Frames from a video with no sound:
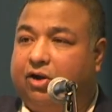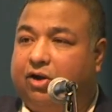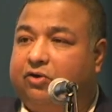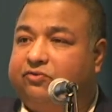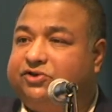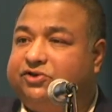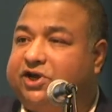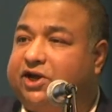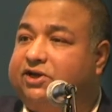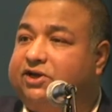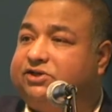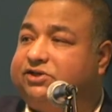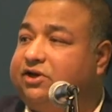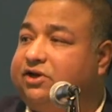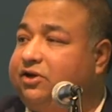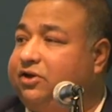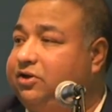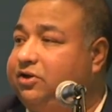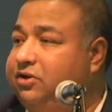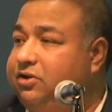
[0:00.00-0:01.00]
of
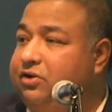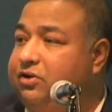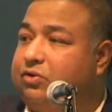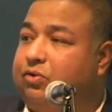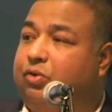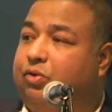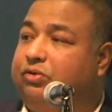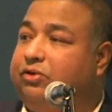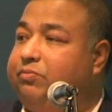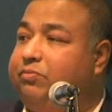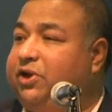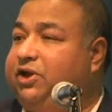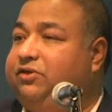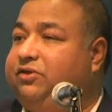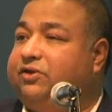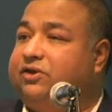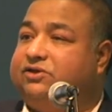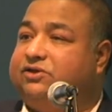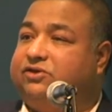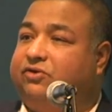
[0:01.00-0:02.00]
changing all the big
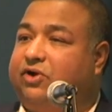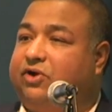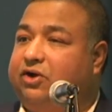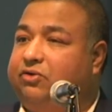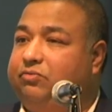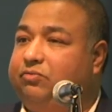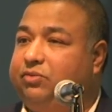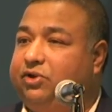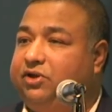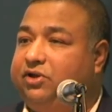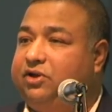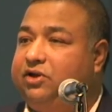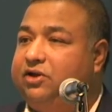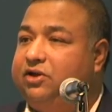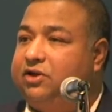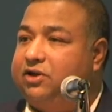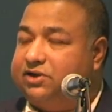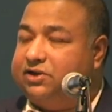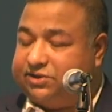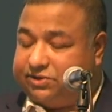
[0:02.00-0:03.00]
things around me.
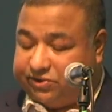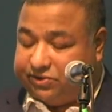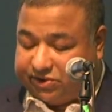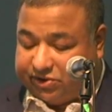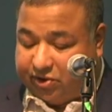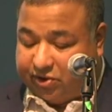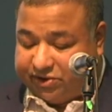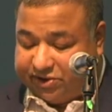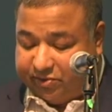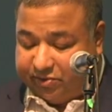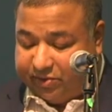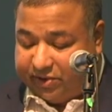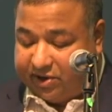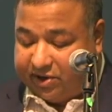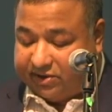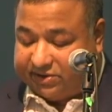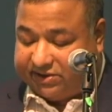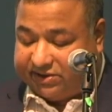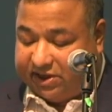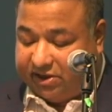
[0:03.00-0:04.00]
So starting with
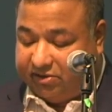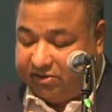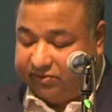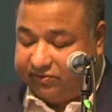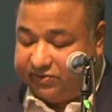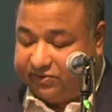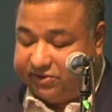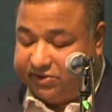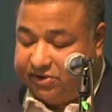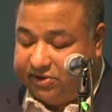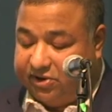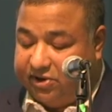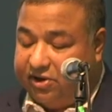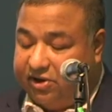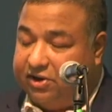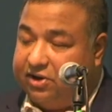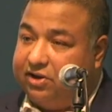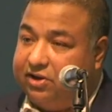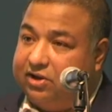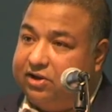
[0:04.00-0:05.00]
ourselves.
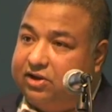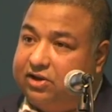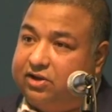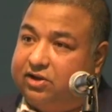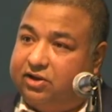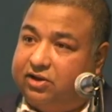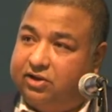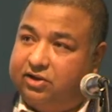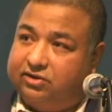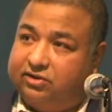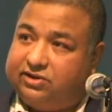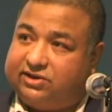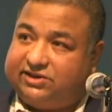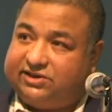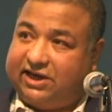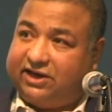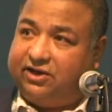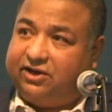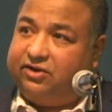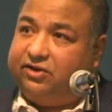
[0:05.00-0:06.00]
The
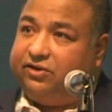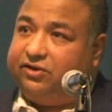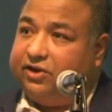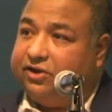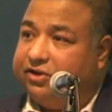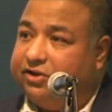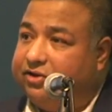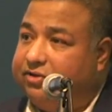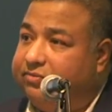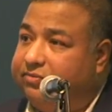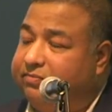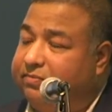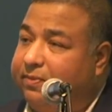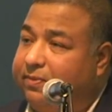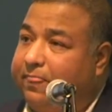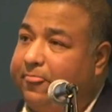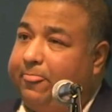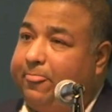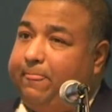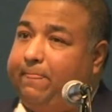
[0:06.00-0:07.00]
second thing
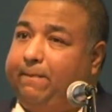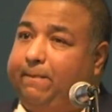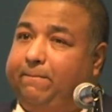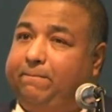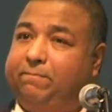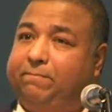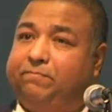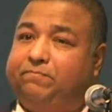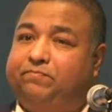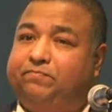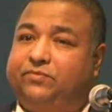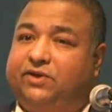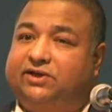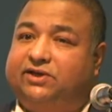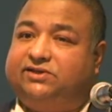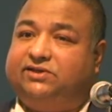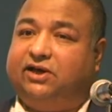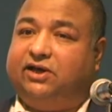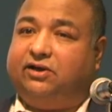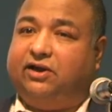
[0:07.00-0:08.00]

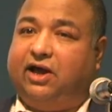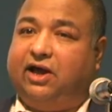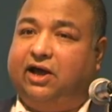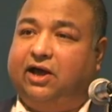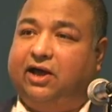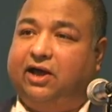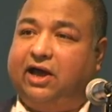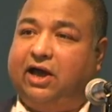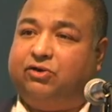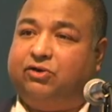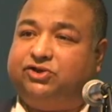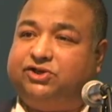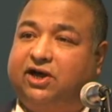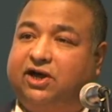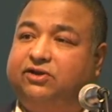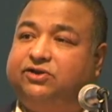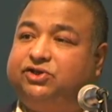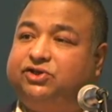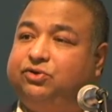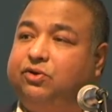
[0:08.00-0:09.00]
is that our
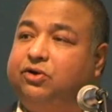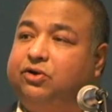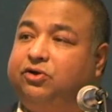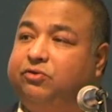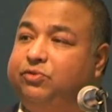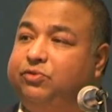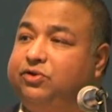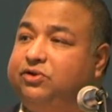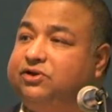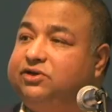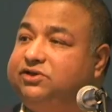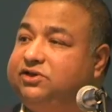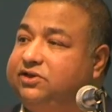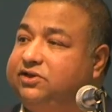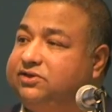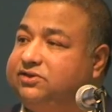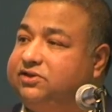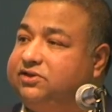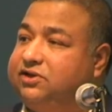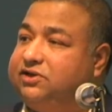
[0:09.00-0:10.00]
challenge to our community
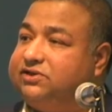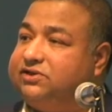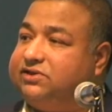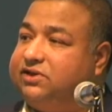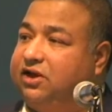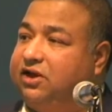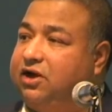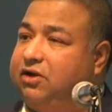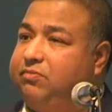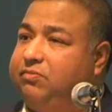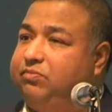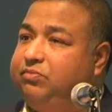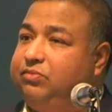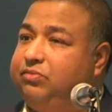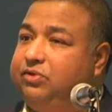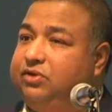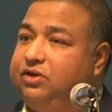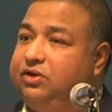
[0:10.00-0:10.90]
is that Islam